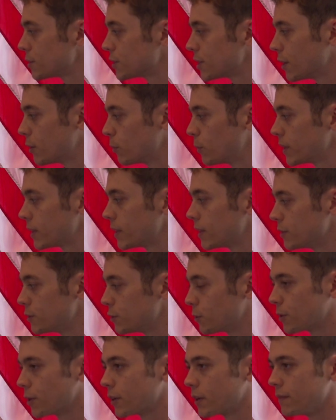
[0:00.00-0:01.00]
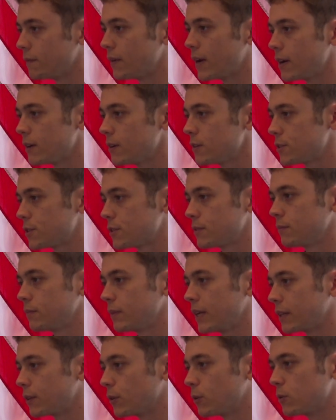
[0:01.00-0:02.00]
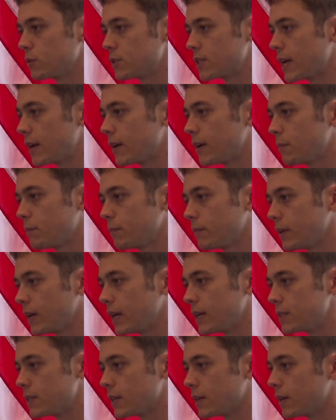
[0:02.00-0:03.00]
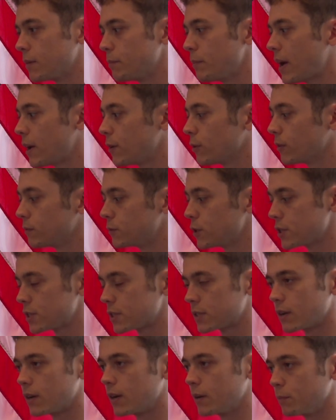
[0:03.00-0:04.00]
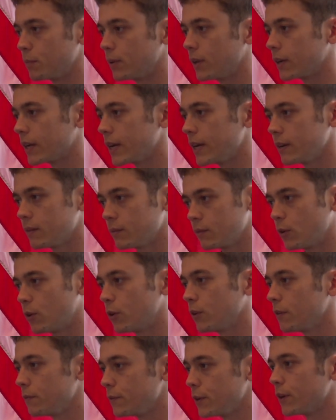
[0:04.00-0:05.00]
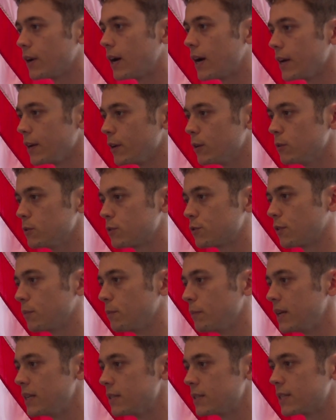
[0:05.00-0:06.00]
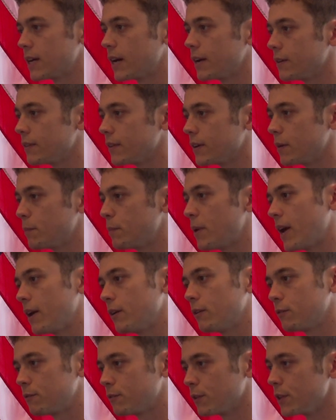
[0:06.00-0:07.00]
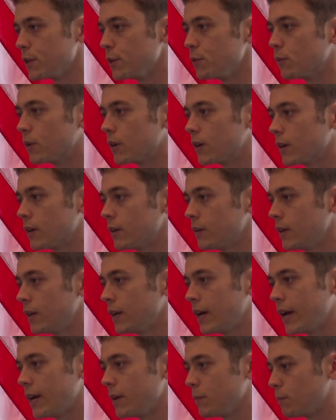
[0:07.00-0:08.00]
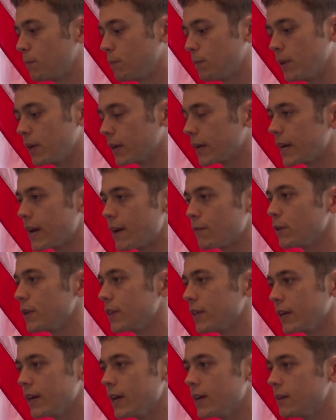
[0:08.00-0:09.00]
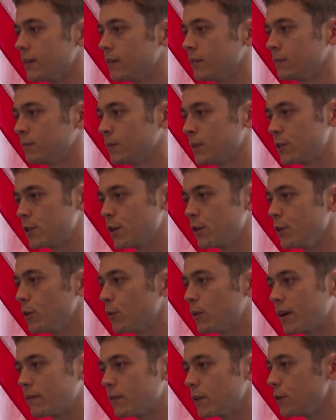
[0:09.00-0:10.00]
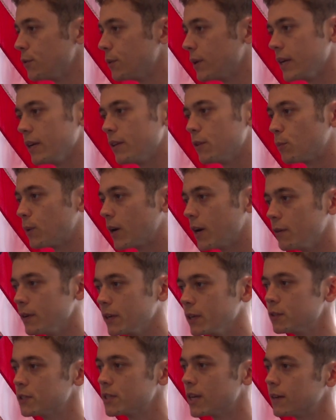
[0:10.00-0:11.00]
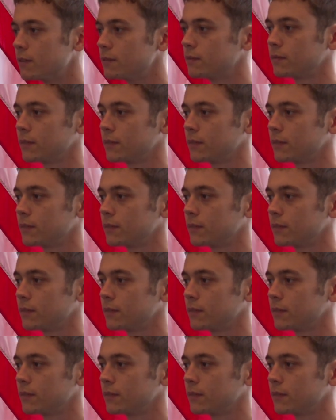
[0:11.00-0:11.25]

So with the Dorner conveyors, like the whole setup, it's a matter of just unplugging all of your IOs from inside of the panel for the UR and plugging everything in. So you don't have to do any of the wiring yourself.